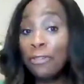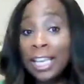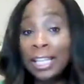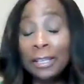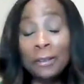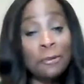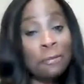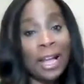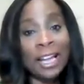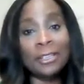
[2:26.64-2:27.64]
forget the
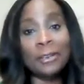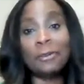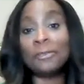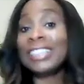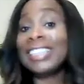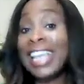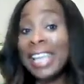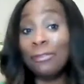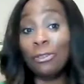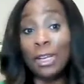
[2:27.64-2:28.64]
coupon code
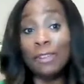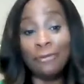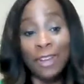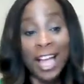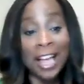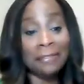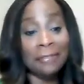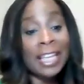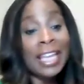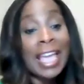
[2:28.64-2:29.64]
SAVE25.
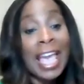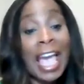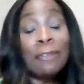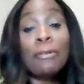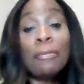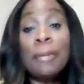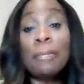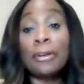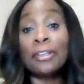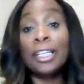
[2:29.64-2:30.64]
And
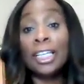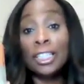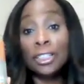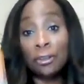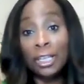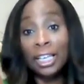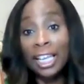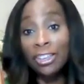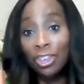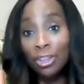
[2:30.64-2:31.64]
remember, circulation